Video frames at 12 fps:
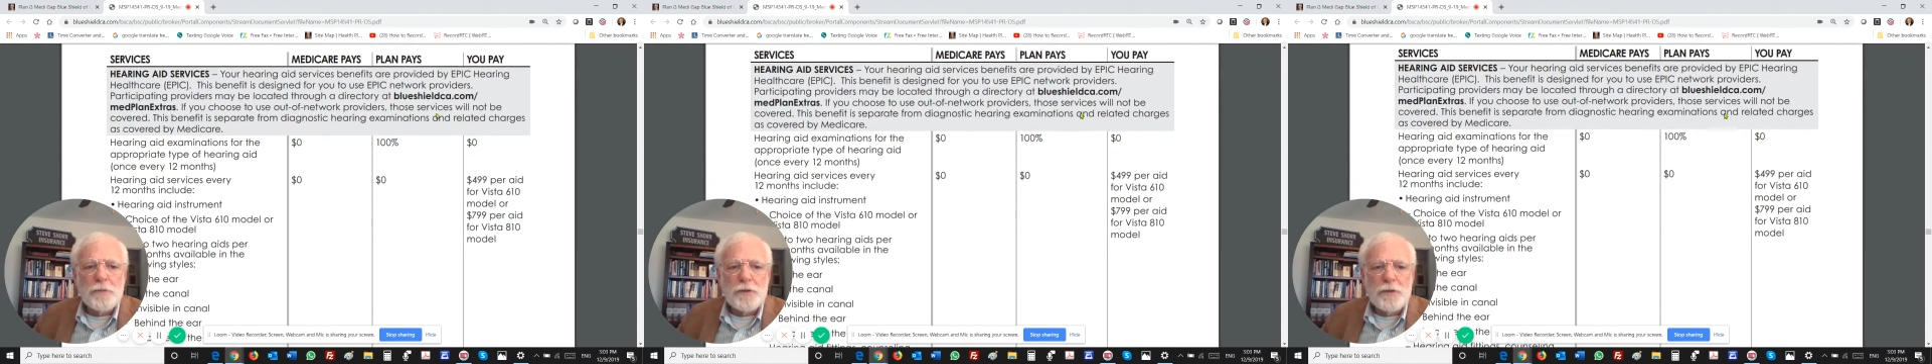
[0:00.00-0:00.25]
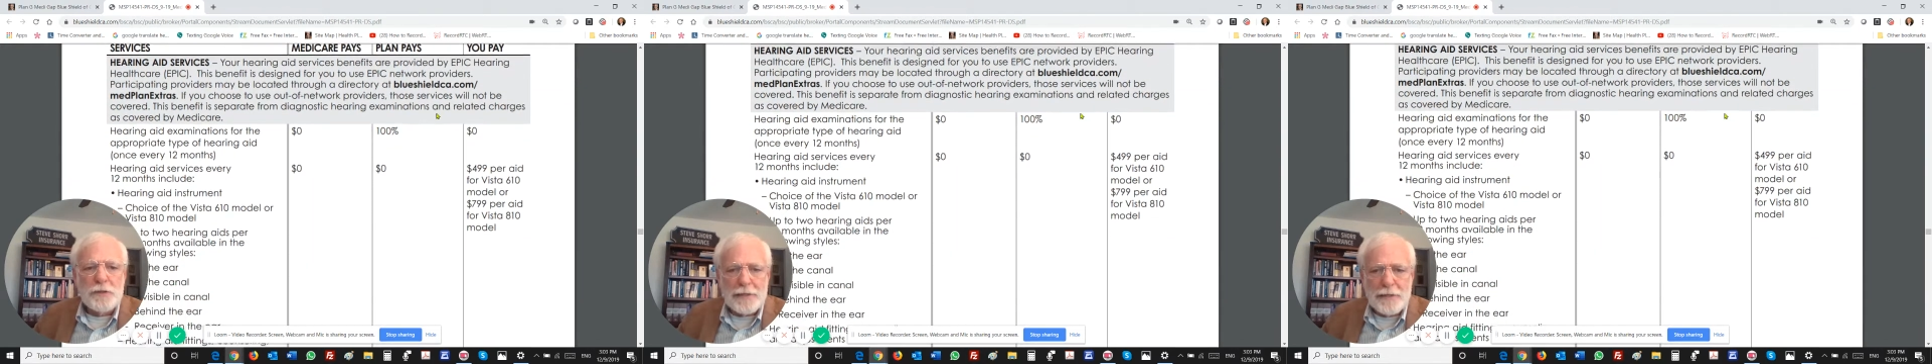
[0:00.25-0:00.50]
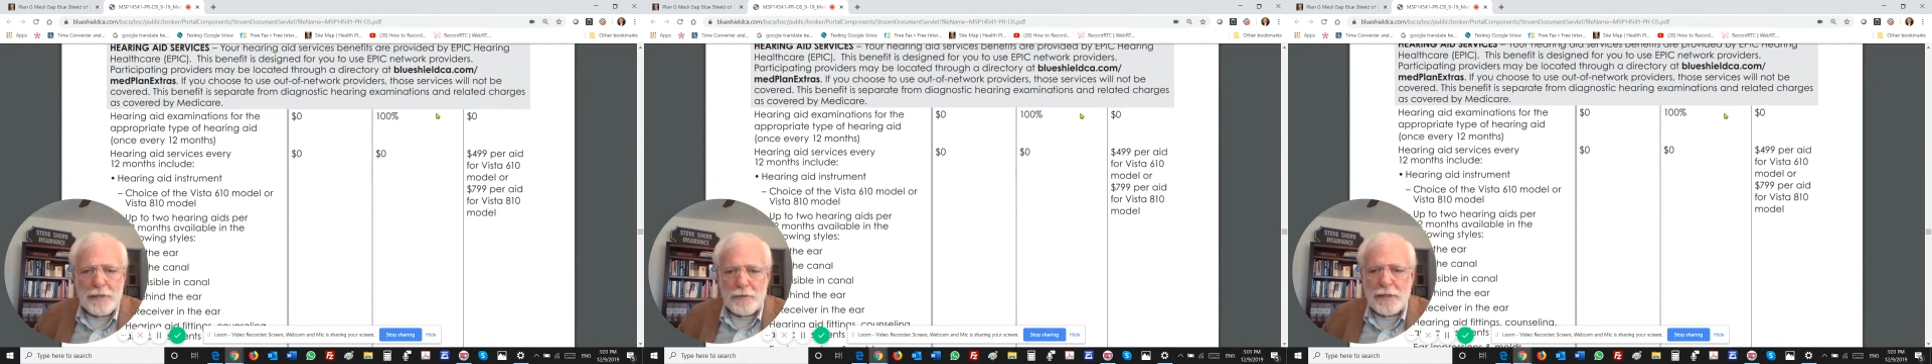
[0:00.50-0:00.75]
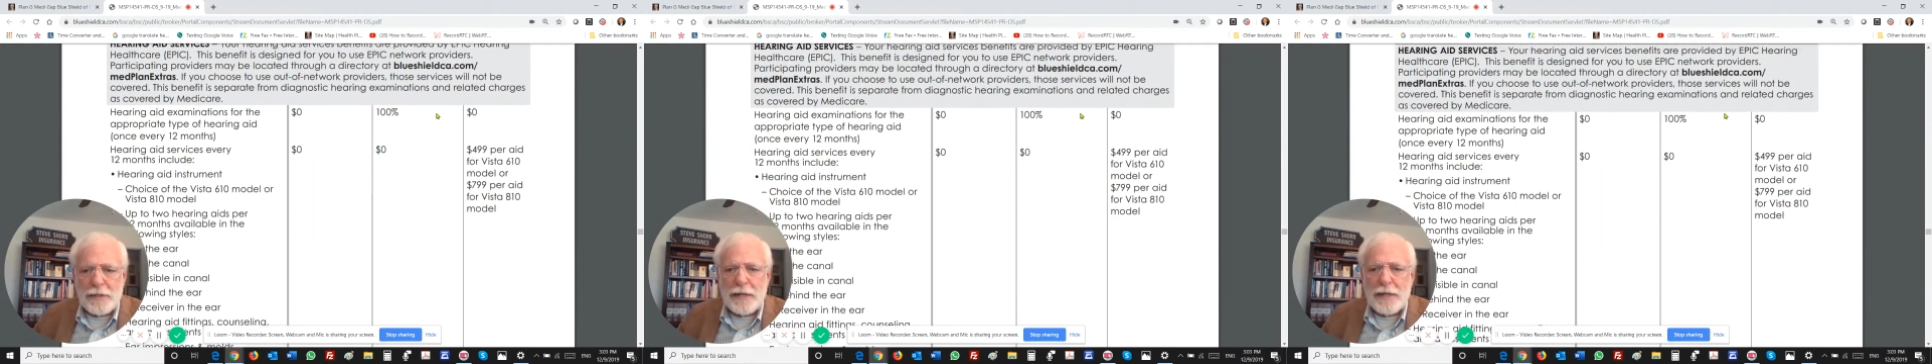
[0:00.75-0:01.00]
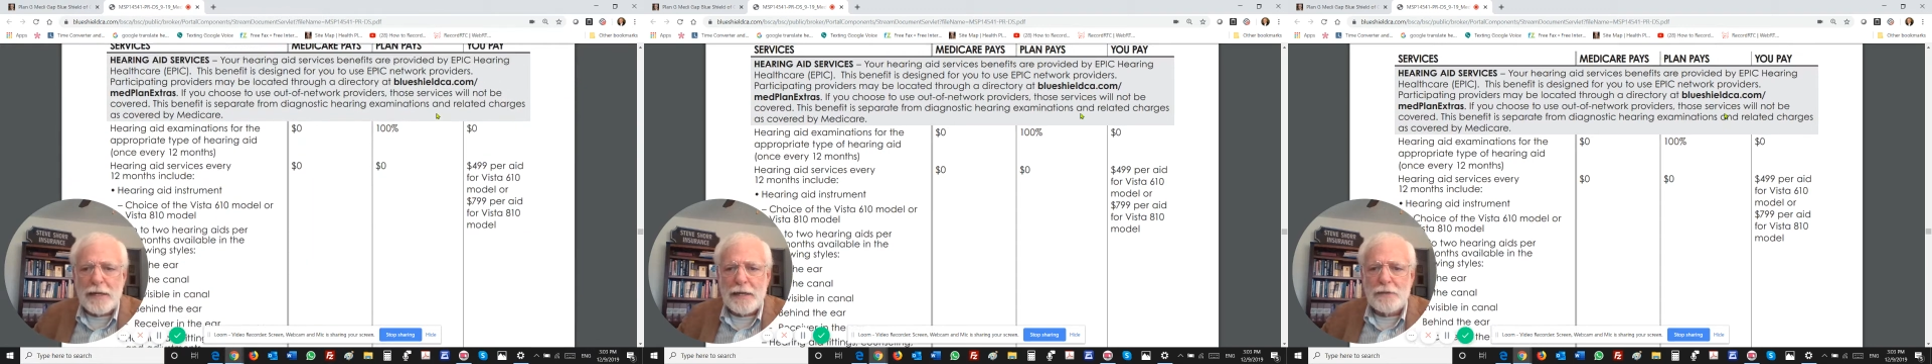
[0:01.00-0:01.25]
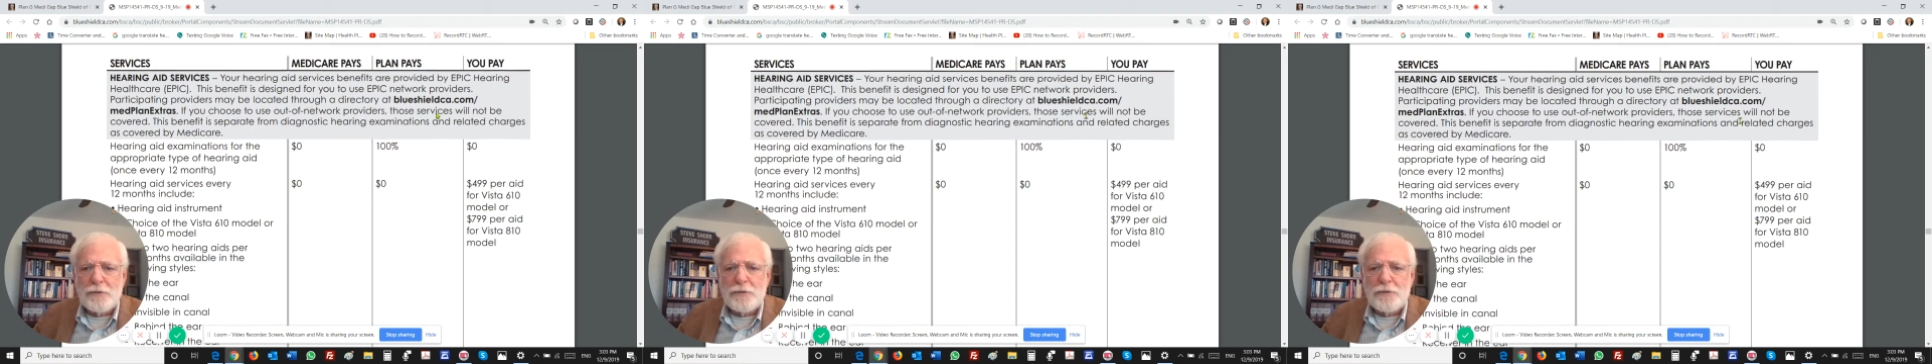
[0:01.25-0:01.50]
You get hearing
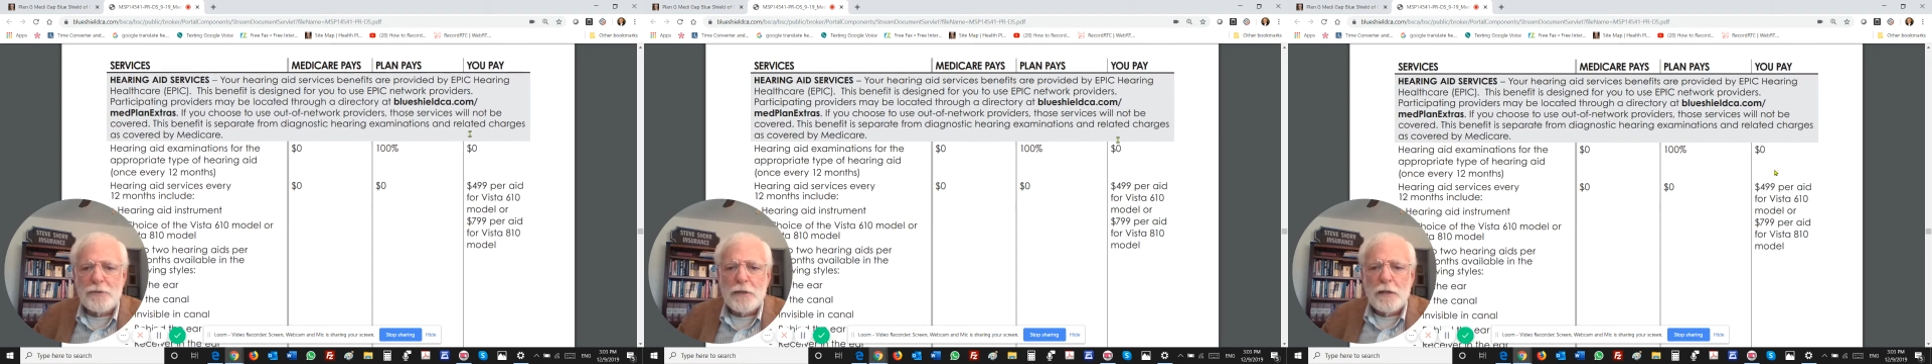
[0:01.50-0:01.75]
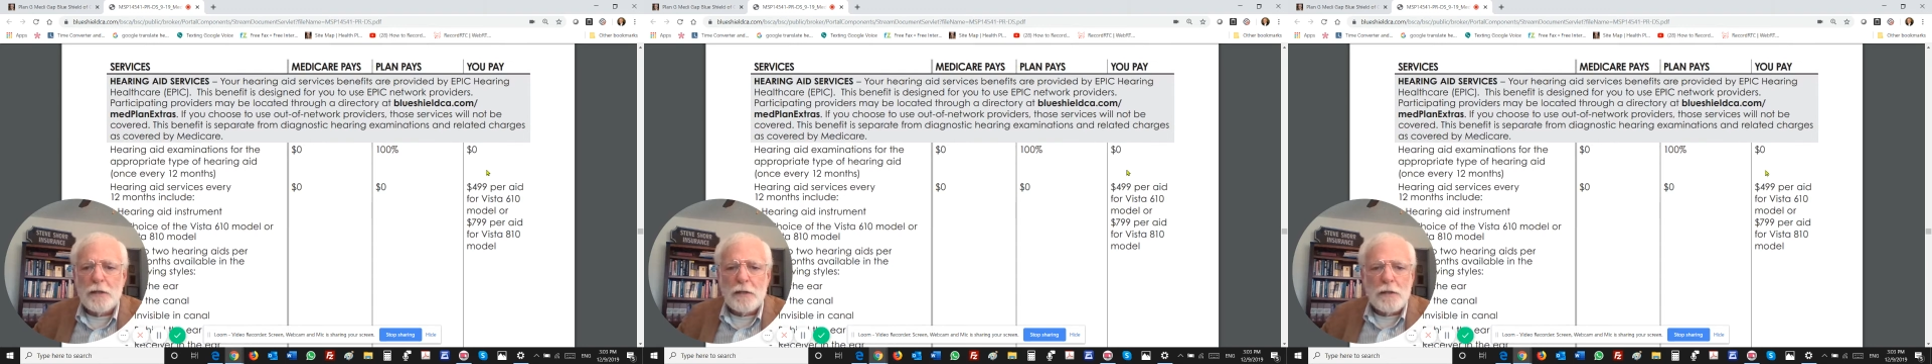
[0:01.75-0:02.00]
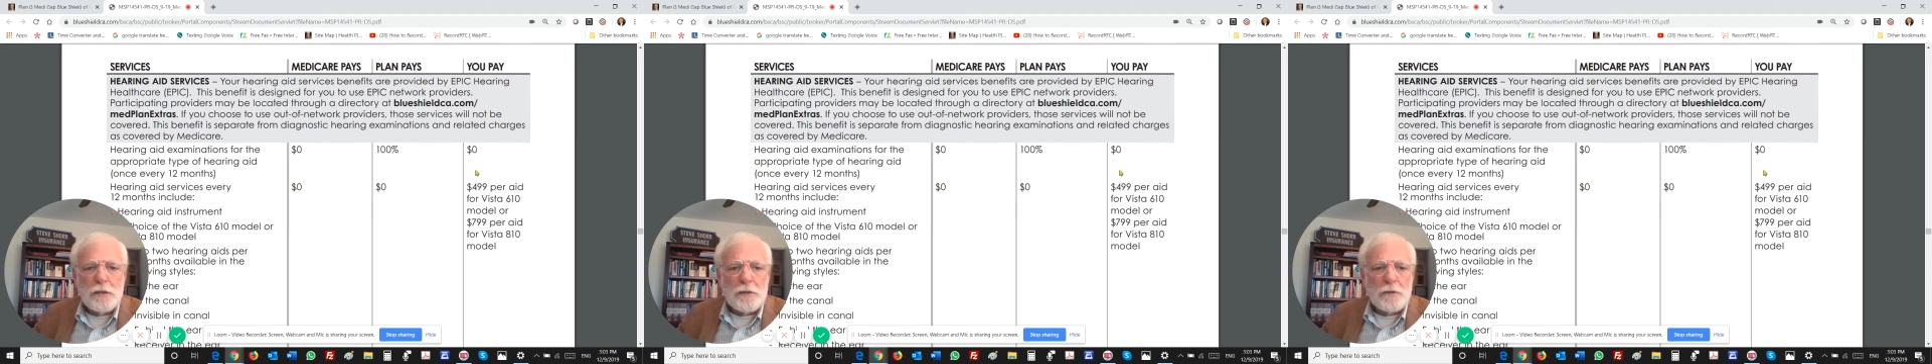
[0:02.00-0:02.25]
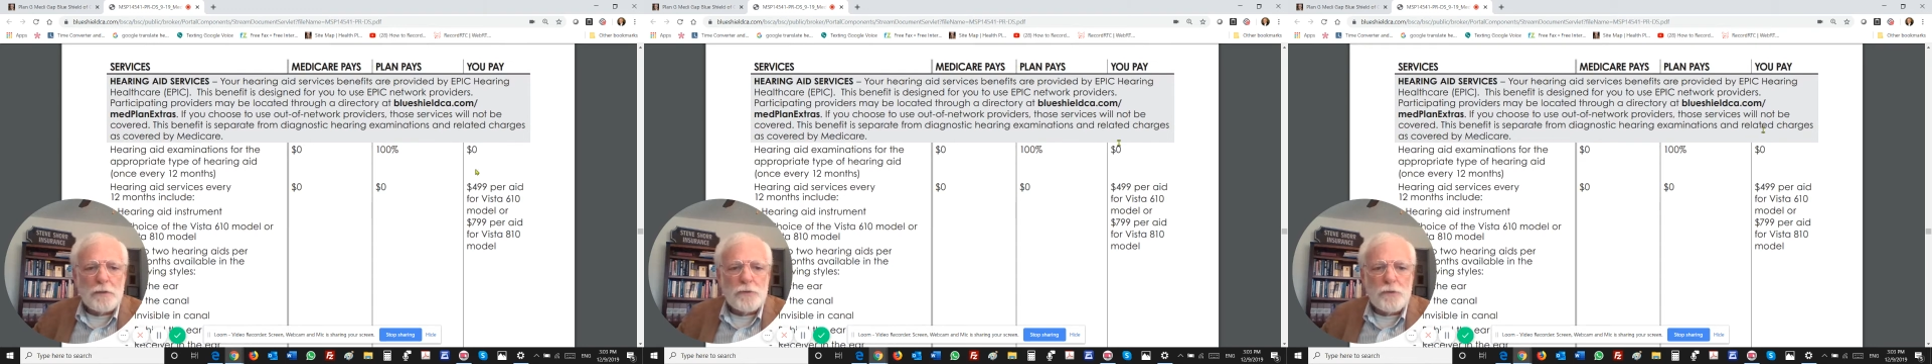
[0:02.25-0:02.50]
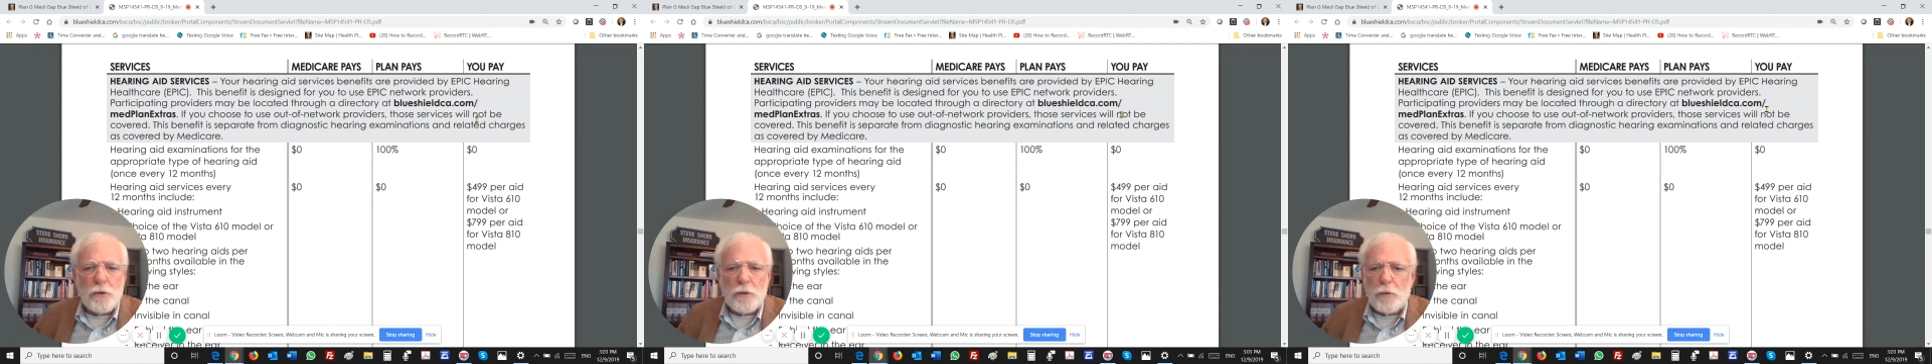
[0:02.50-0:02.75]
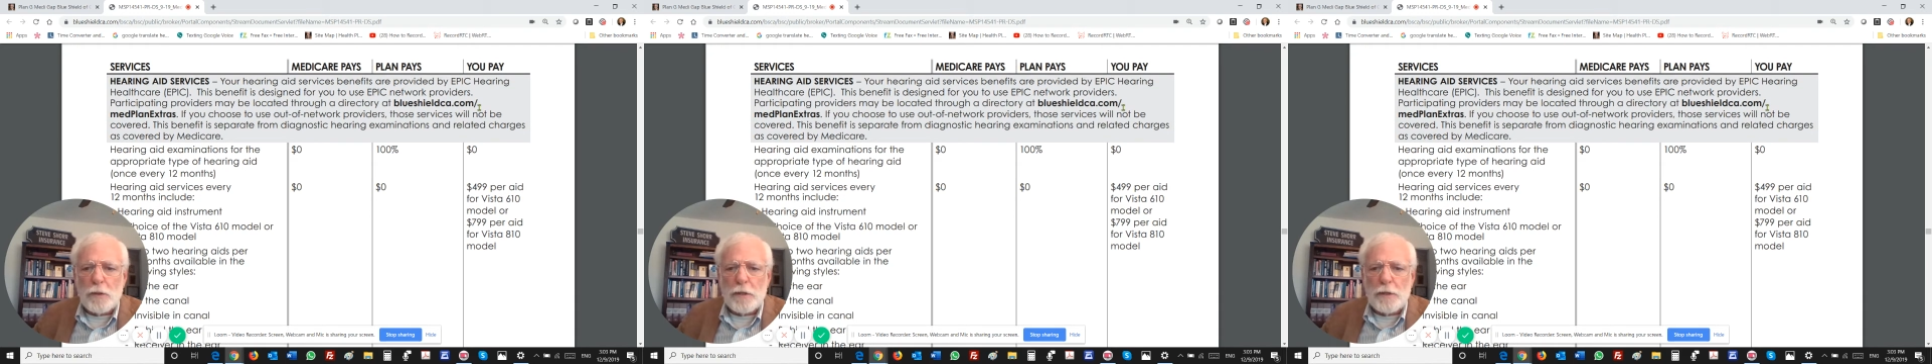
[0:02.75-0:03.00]
aids.
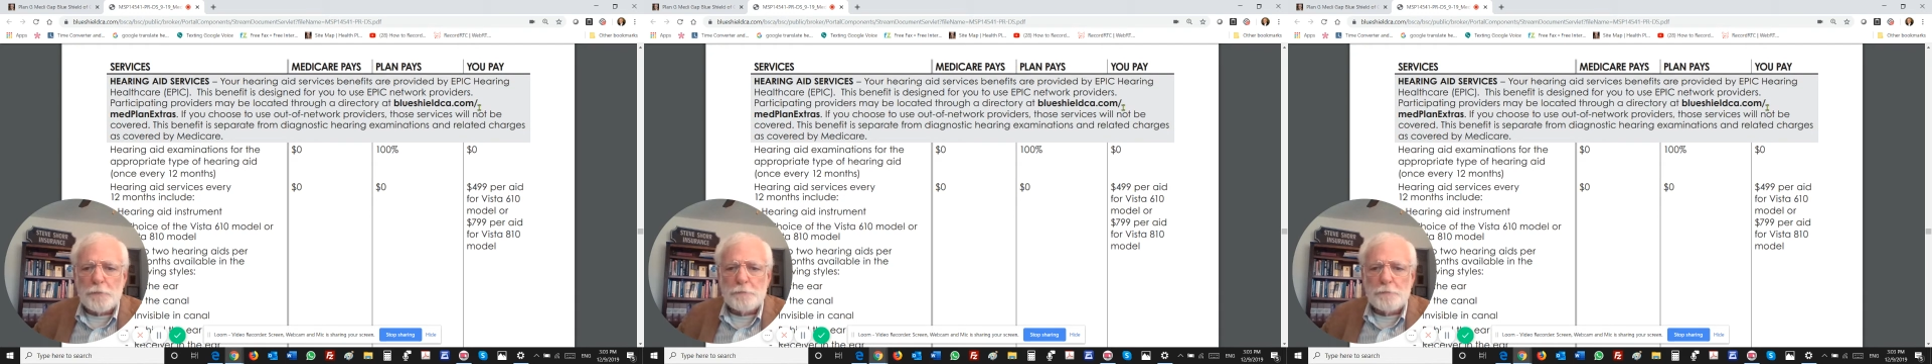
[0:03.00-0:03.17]
So,